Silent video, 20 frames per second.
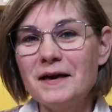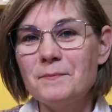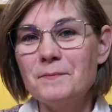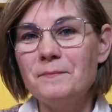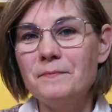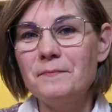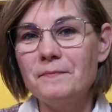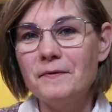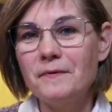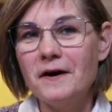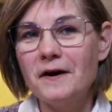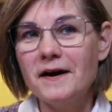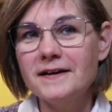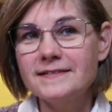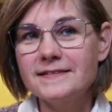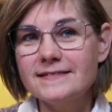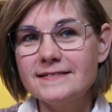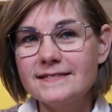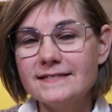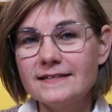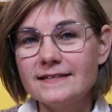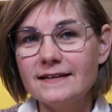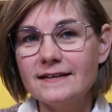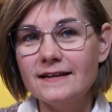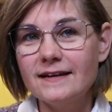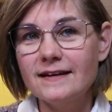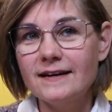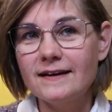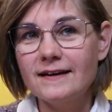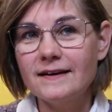But
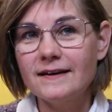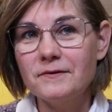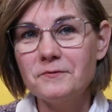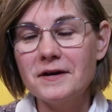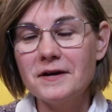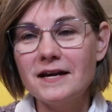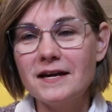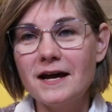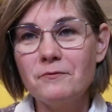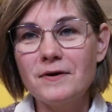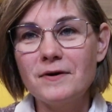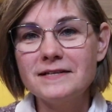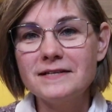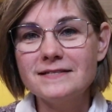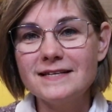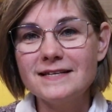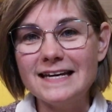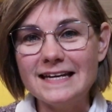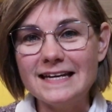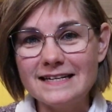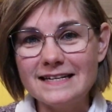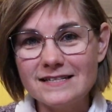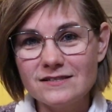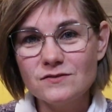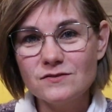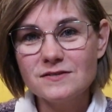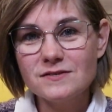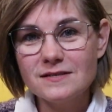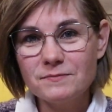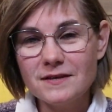when I went
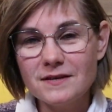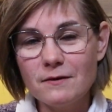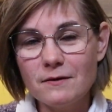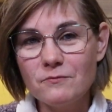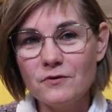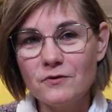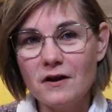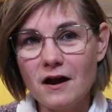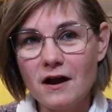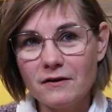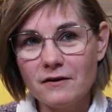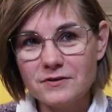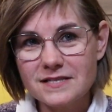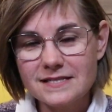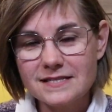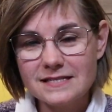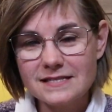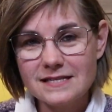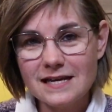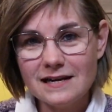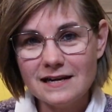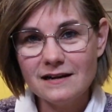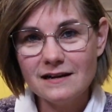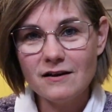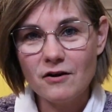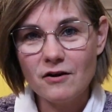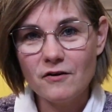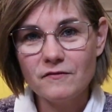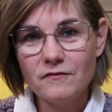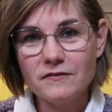into September, I was still
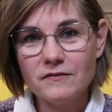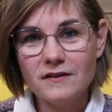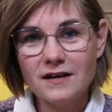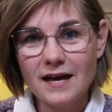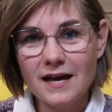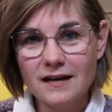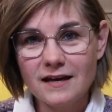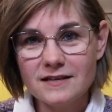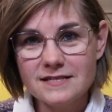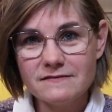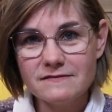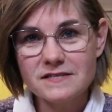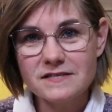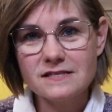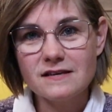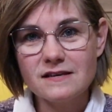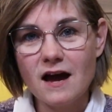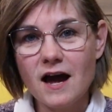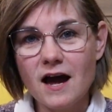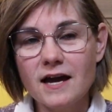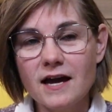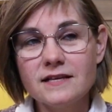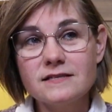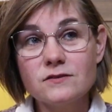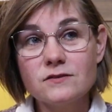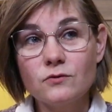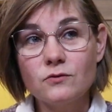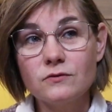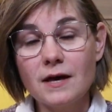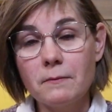on the negative side,
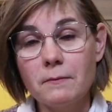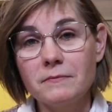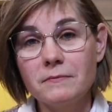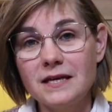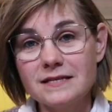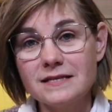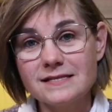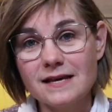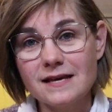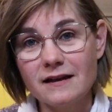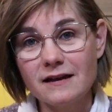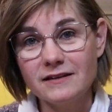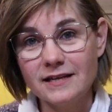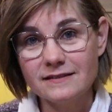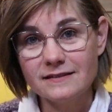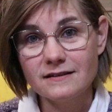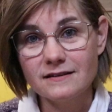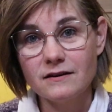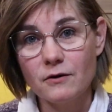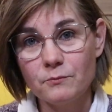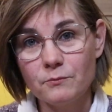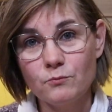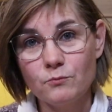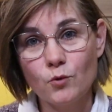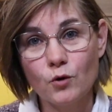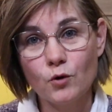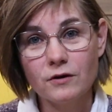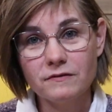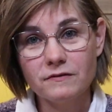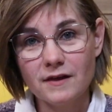so that means I knitted up
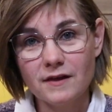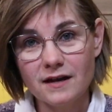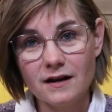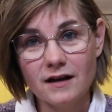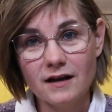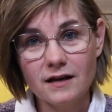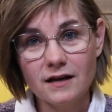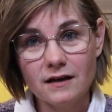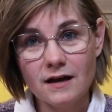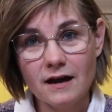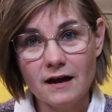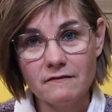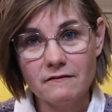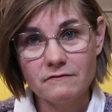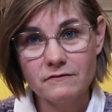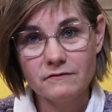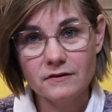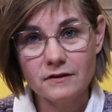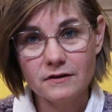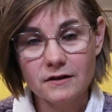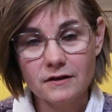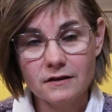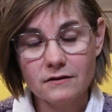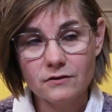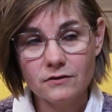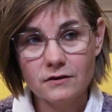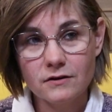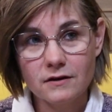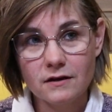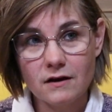more than I have
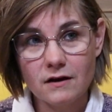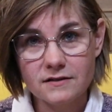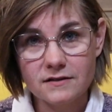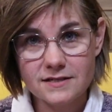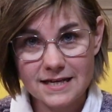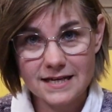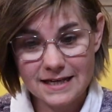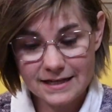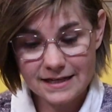got in.